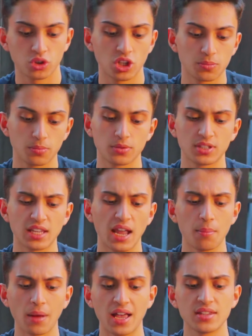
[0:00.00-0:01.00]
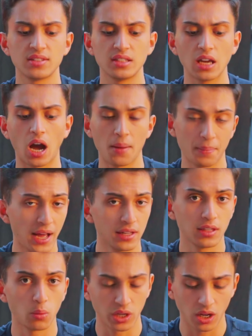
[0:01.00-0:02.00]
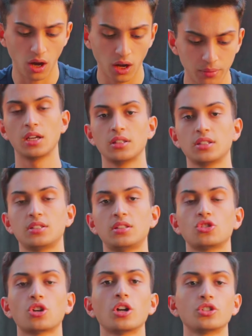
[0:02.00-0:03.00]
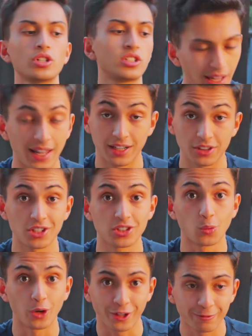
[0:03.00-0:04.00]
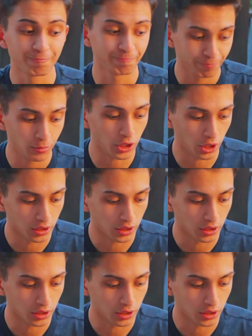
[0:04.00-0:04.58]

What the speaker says: which is same as the iPad that we got. This is the charger, and it does the work. Pretty